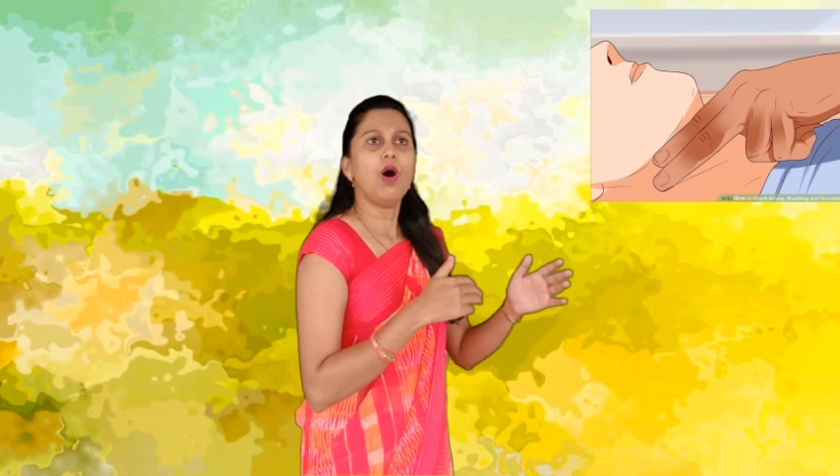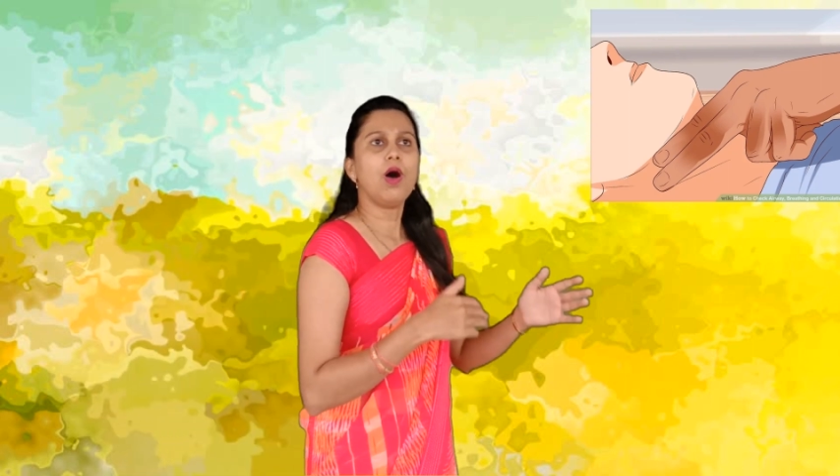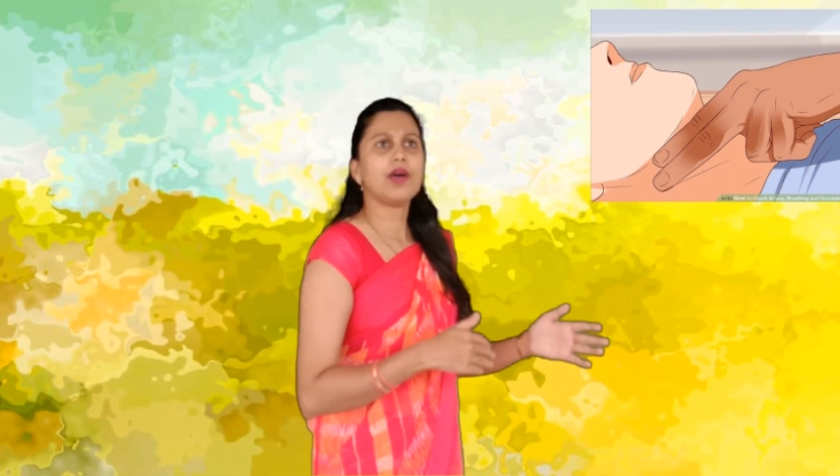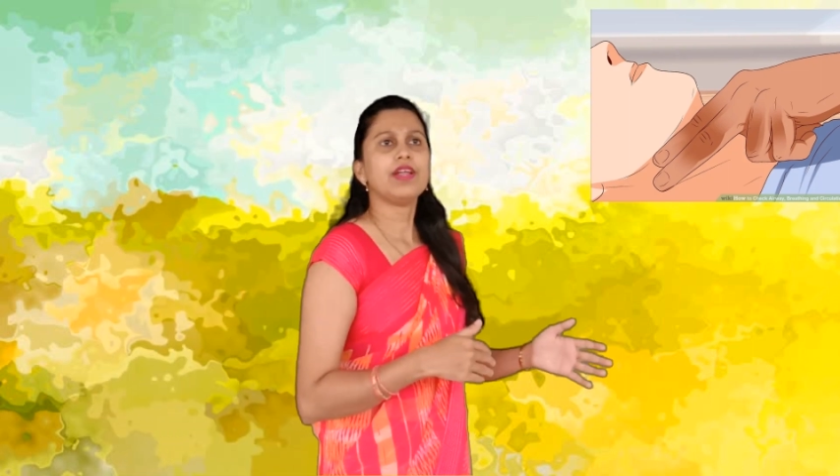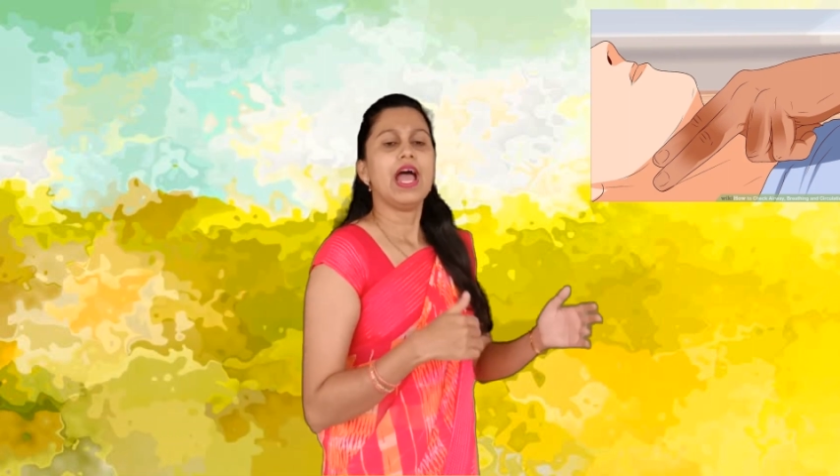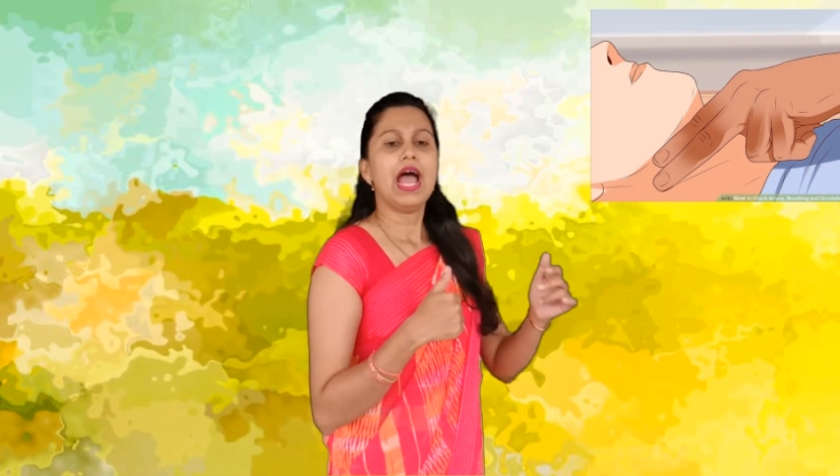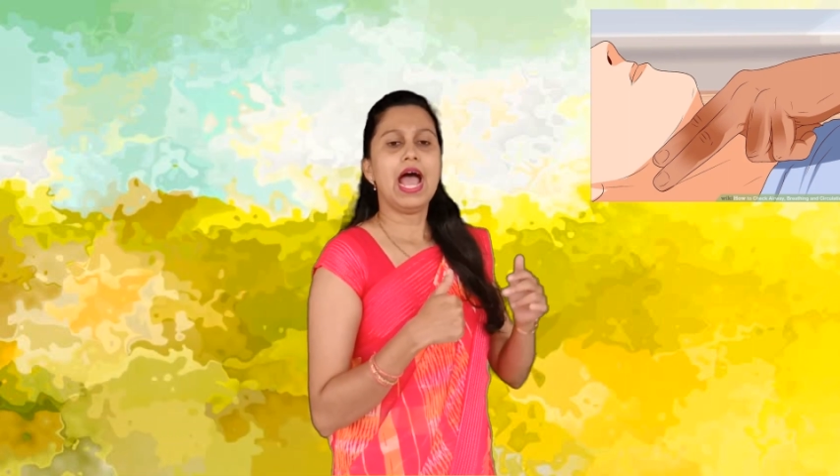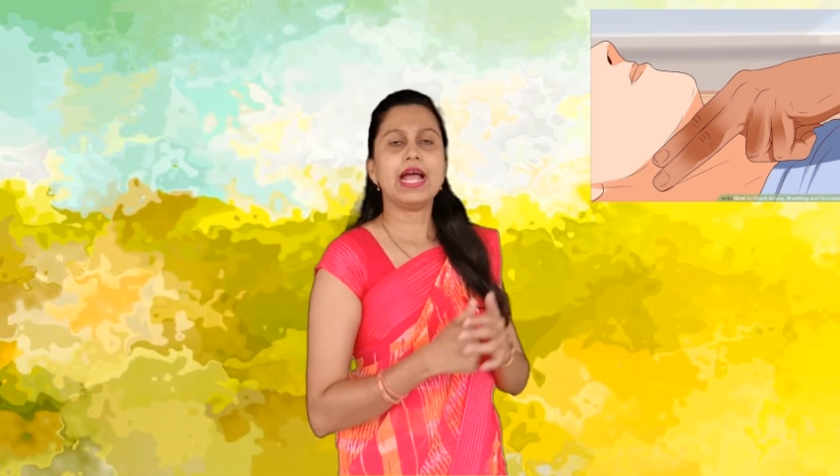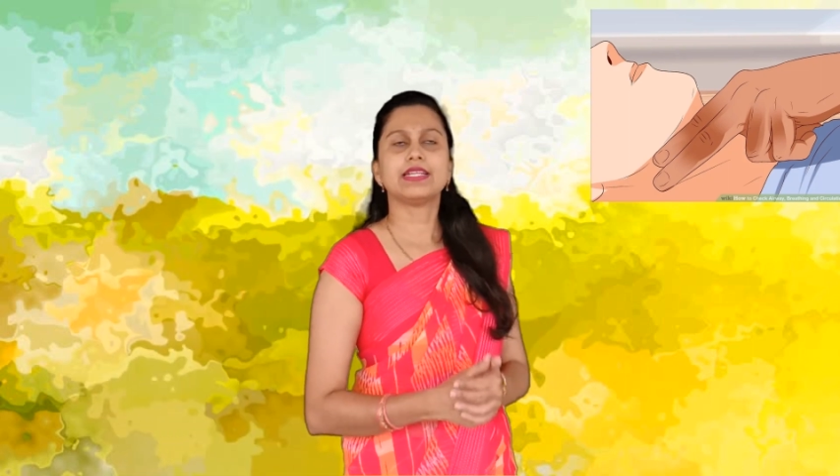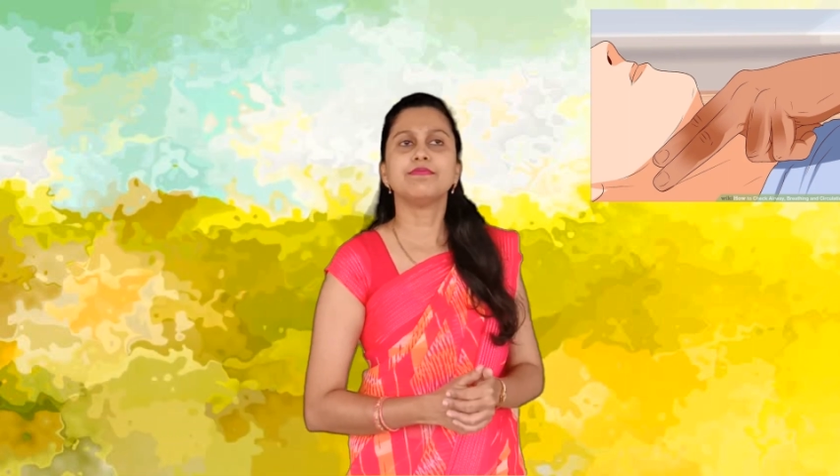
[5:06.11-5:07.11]
or
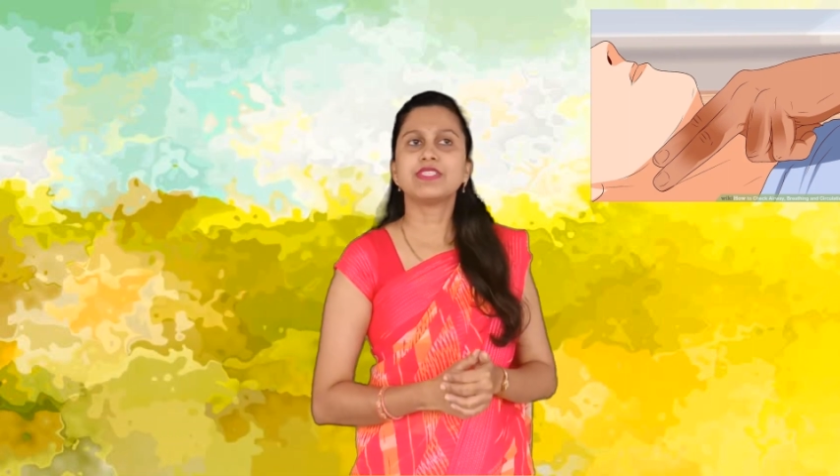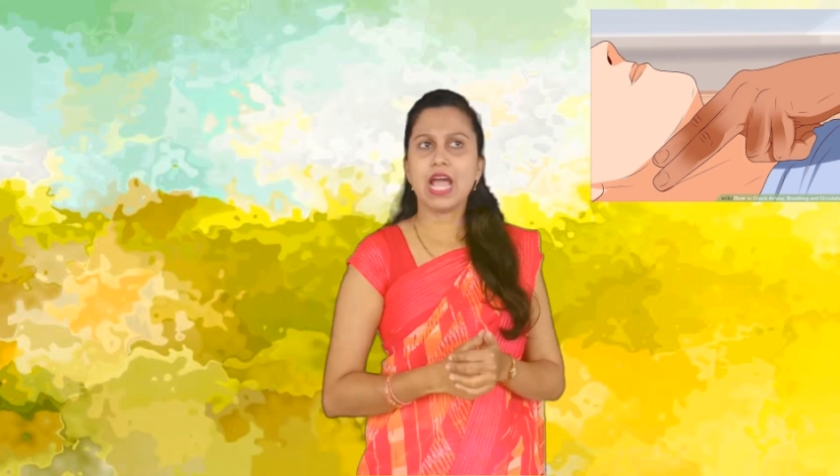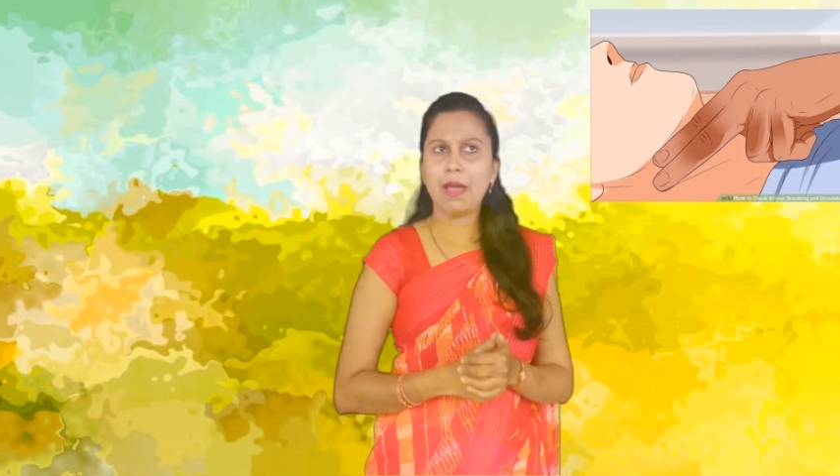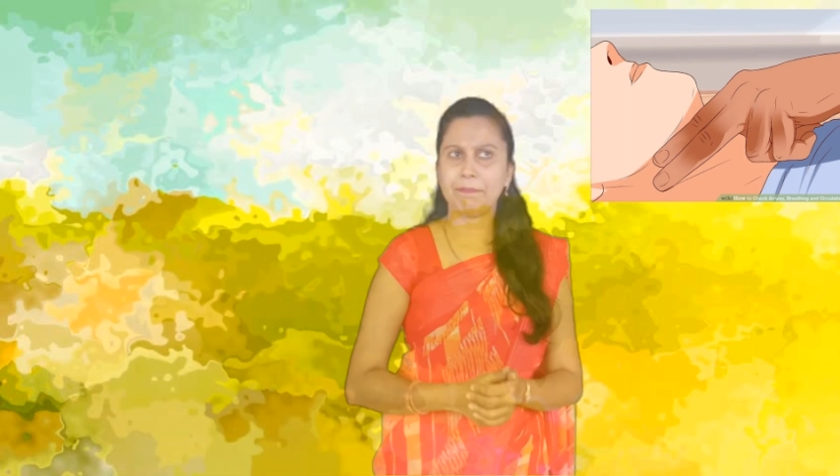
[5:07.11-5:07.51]
Adam's